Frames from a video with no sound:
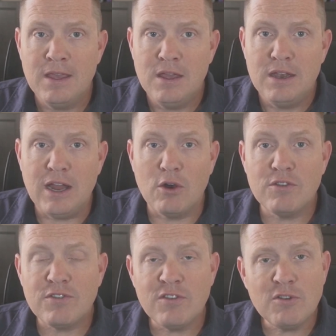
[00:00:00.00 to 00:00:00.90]
Now,
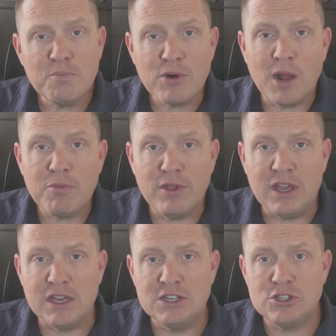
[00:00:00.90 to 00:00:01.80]
system prompt
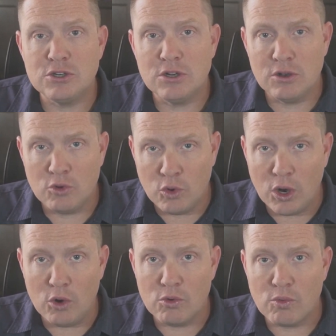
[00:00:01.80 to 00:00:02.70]
leakage,
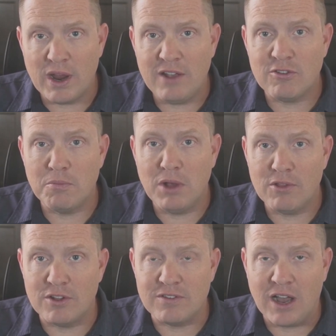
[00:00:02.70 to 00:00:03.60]
quote, ranks among
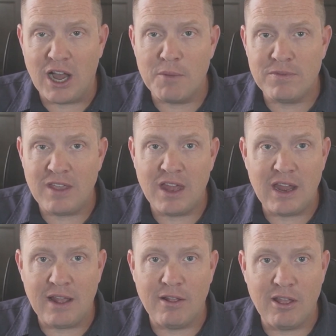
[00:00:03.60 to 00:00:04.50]
the top 10
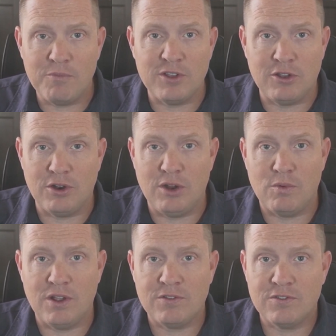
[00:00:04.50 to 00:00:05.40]
LLM security
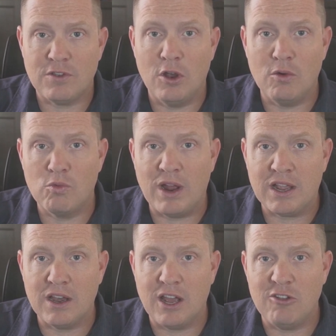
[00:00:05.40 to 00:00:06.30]
risks uh,
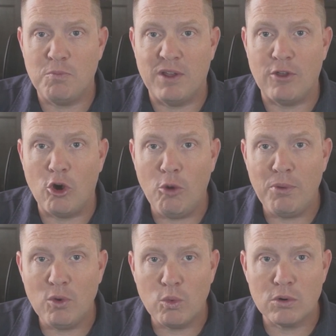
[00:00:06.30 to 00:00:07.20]
recognized by the
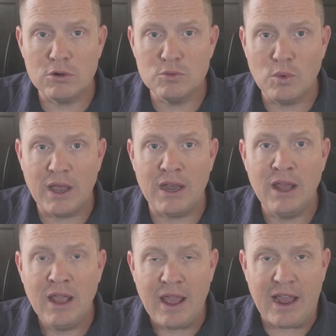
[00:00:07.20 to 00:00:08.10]
Open Worldwide
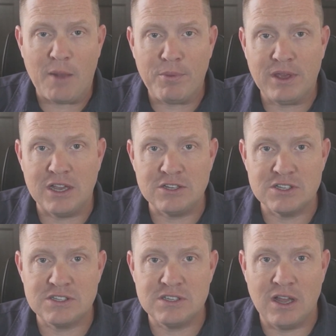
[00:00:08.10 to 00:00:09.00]

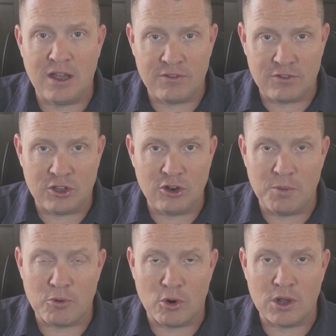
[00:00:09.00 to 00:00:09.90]
Applications uh, Security
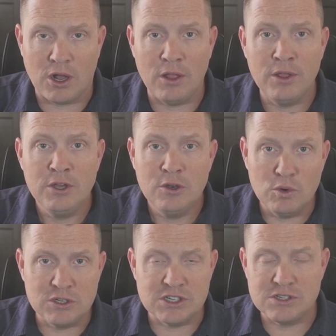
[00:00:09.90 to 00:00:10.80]
Protocol,
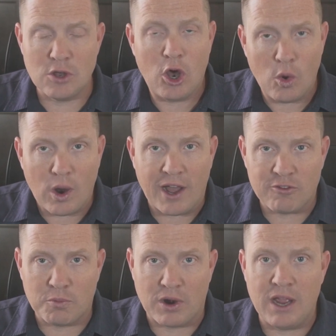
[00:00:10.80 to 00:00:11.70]
which is
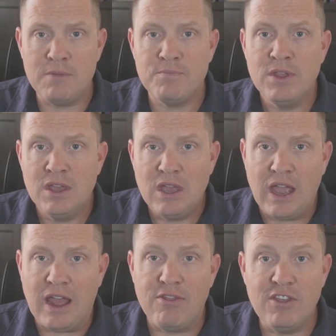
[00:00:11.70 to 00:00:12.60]
OWASP, right?
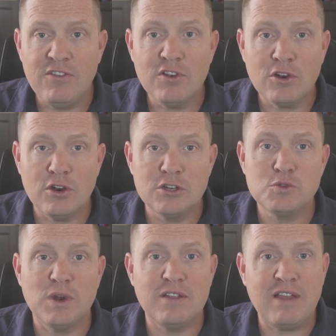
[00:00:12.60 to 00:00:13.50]
And this occurs
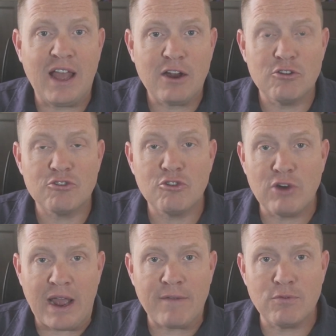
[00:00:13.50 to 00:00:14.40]
when attackers
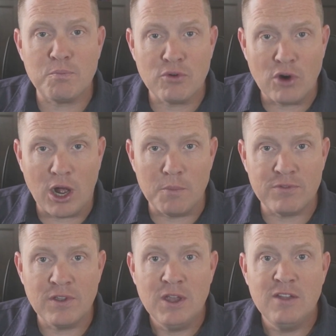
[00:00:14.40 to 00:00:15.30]
craft
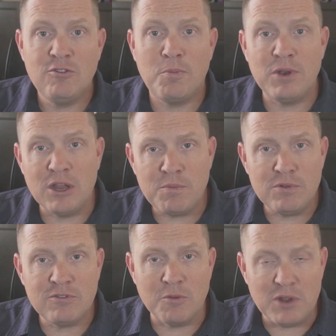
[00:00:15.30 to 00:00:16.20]
prompts to, manip
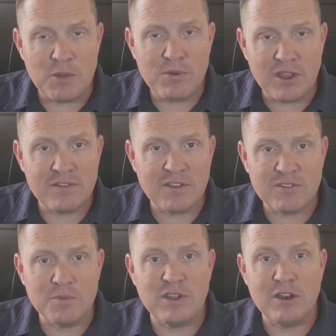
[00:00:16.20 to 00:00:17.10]
to, manipulate
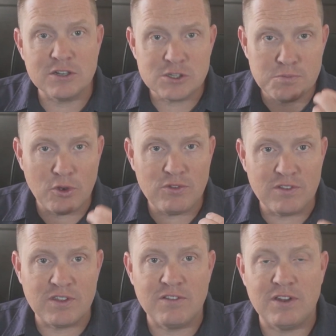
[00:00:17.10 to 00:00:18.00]
systems into exposing
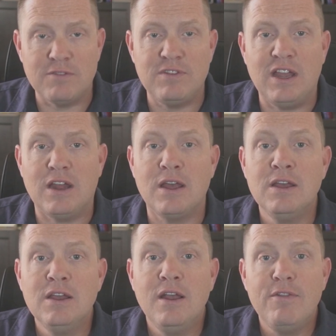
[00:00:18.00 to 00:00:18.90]
sensitive data.
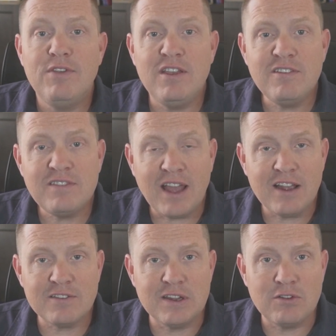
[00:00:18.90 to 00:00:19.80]
These
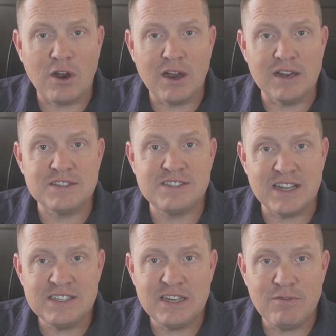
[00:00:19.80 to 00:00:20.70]
attacks can target
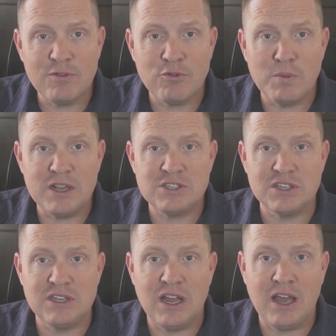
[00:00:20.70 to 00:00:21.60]
sensitive
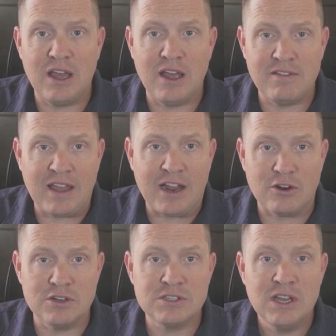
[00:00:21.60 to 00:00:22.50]
information uh,
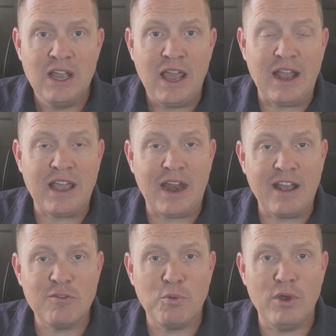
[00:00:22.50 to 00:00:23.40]
attackers and can
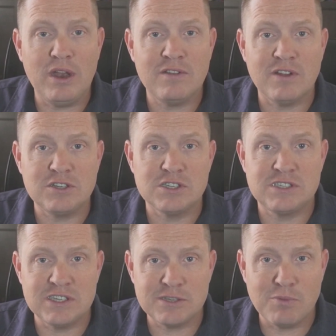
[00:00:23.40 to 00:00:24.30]
exploit such as
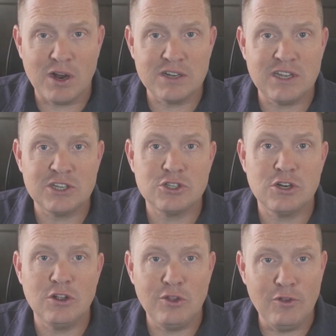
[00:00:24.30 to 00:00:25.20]
system
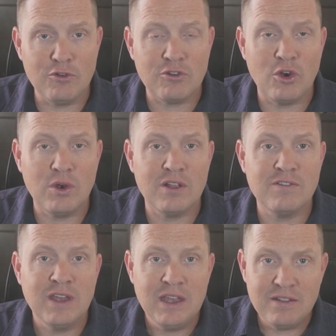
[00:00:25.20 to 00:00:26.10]
architecture, user
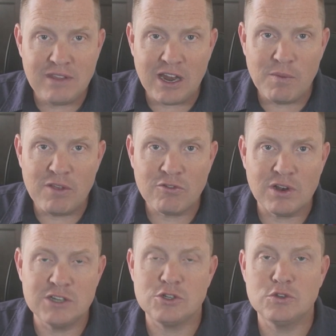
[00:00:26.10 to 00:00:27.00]
tokens, database
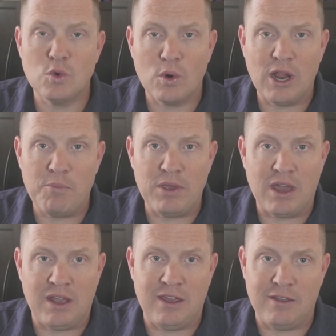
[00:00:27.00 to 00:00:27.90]
credentials, or
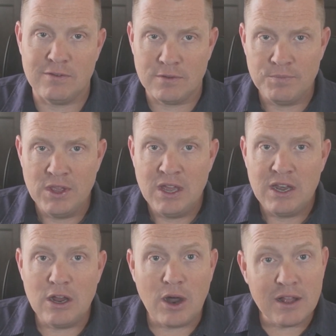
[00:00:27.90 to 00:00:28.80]
API keys.
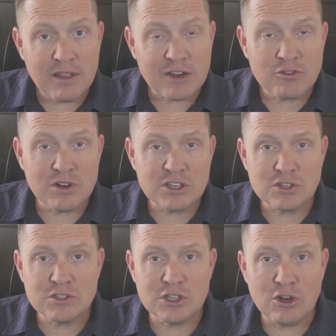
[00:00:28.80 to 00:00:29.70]
Now, unlike
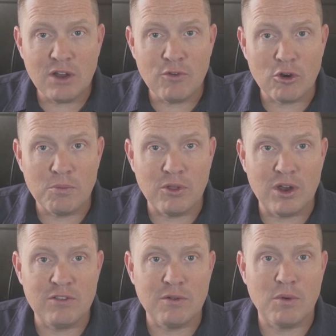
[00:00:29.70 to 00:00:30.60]
traditional security
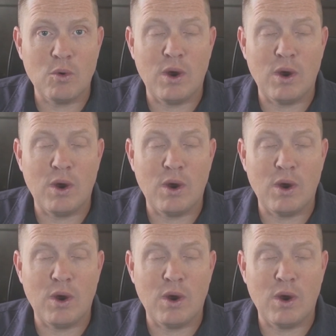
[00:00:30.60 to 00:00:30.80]
vulnerabilities that require